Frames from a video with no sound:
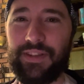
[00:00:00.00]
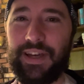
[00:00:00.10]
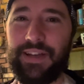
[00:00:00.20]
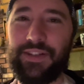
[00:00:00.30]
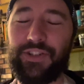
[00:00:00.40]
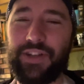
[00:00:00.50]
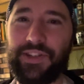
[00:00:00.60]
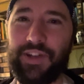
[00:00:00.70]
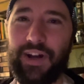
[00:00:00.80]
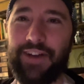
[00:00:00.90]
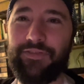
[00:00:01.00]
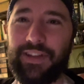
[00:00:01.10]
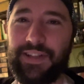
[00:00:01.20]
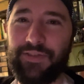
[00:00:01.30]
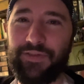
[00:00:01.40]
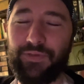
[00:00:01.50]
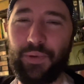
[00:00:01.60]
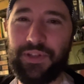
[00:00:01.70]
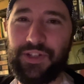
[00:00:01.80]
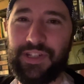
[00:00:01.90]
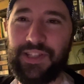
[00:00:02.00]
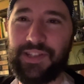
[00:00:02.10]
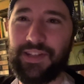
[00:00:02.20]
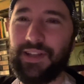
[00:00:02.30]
that shuts off at different voltages.